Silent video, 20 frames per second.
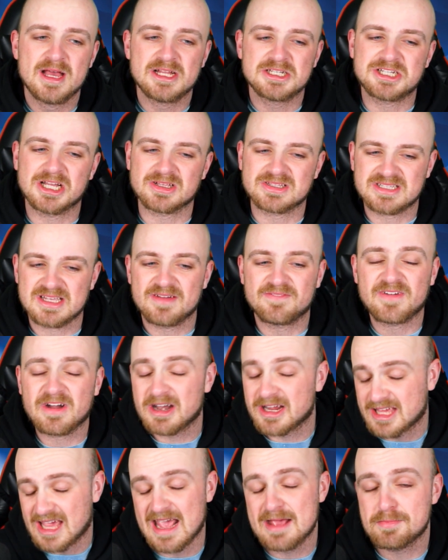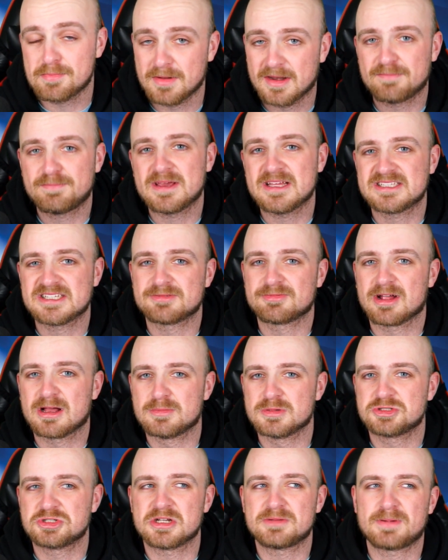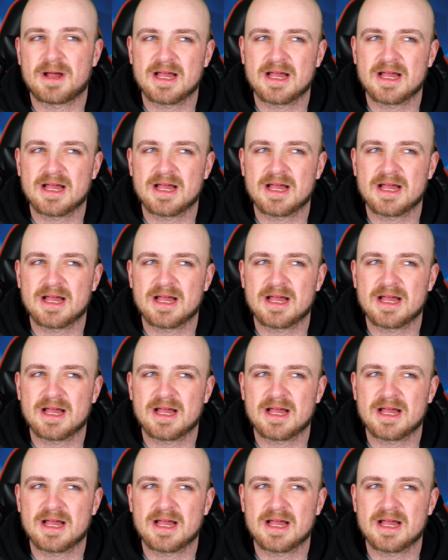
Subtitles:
Chelsea are very capable of beating Real Madrid,